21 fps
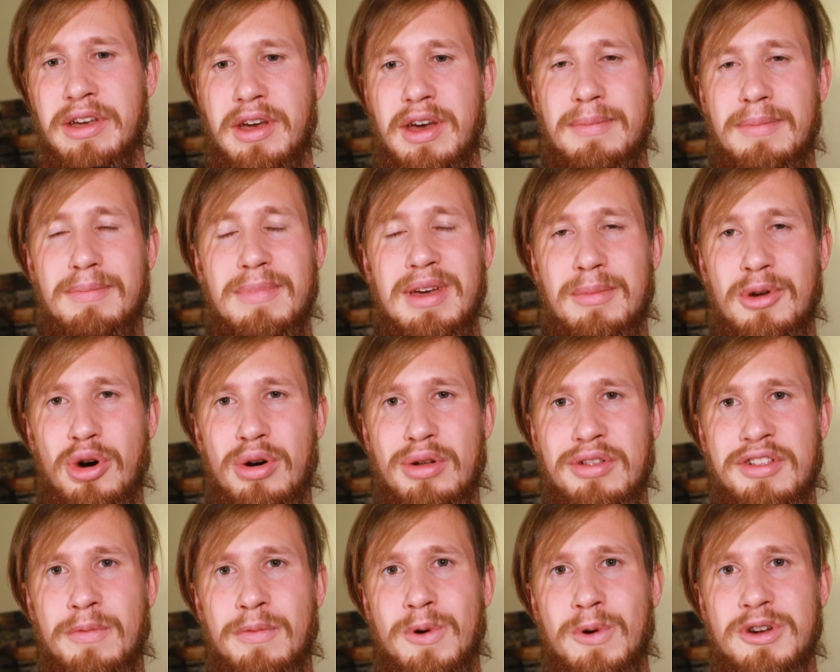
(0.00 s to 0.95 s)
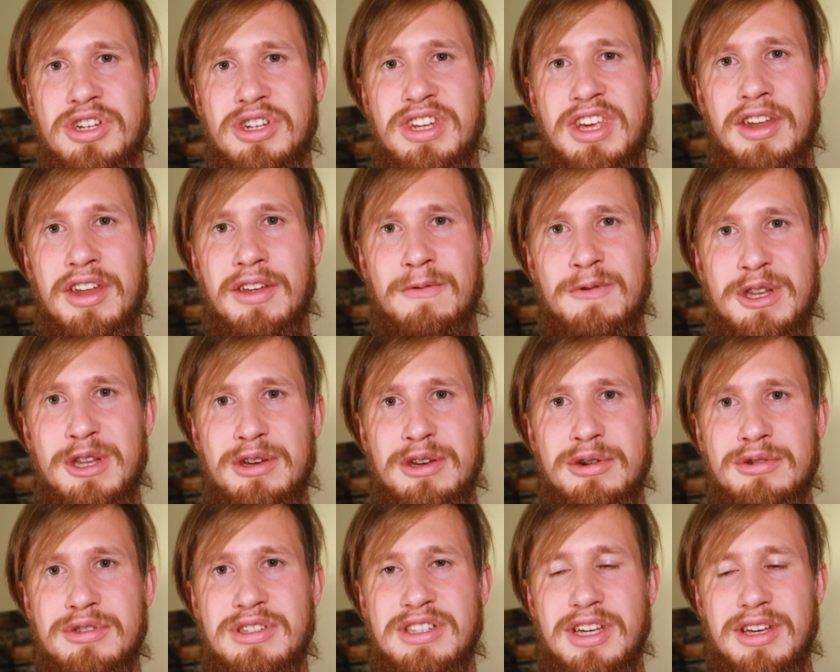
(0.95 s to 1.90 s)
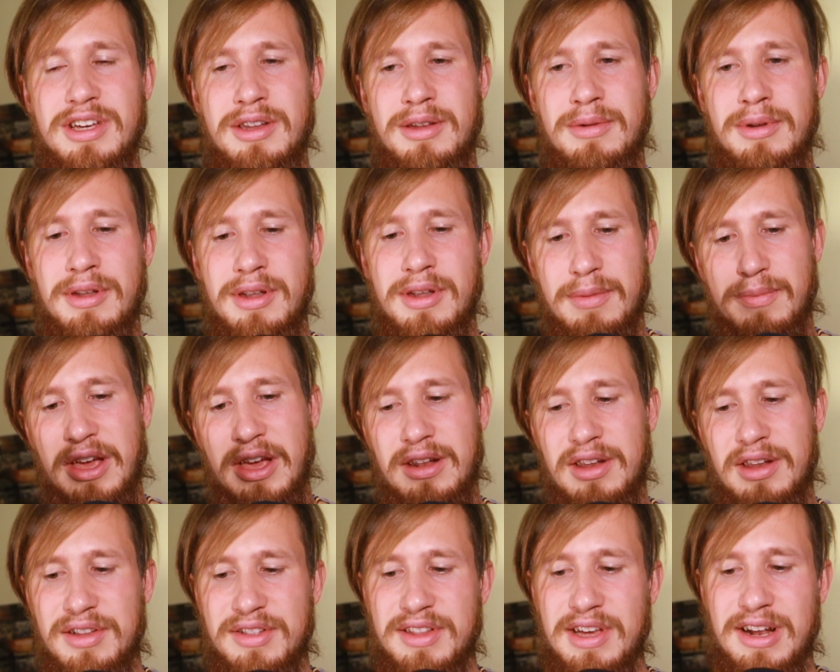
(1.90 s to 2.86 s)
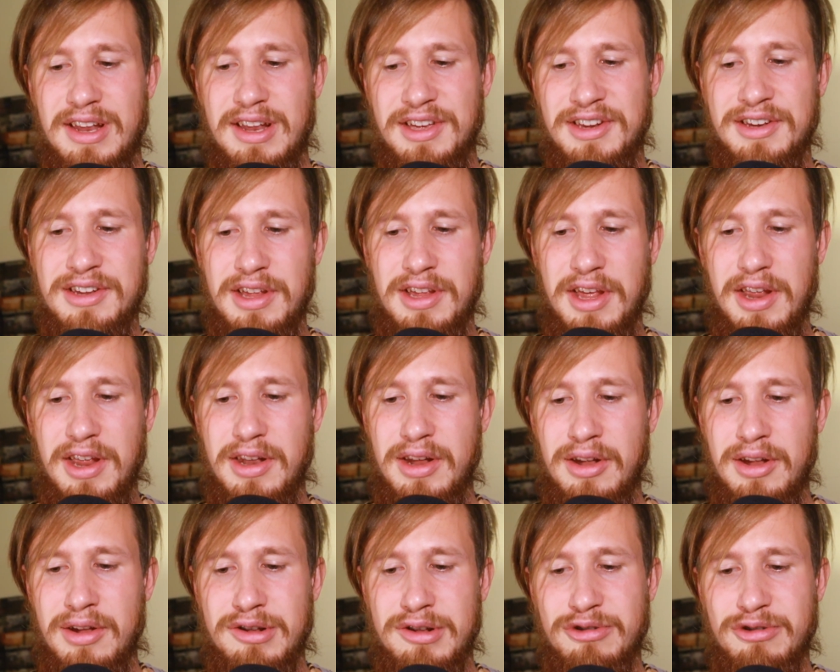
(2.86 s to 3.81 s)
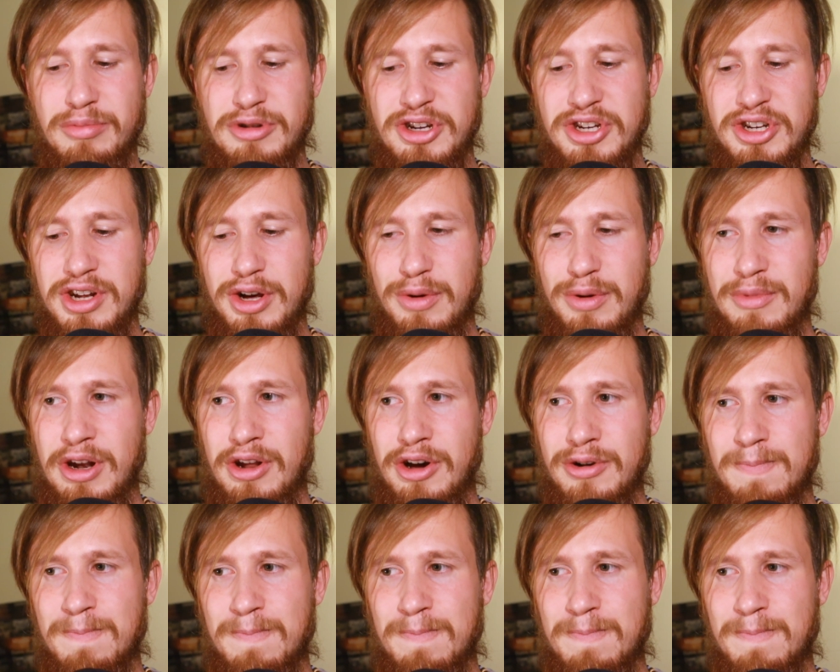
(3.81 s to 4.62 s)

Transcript: And maybe also watch the other videos in the playlist I linked in the description down below.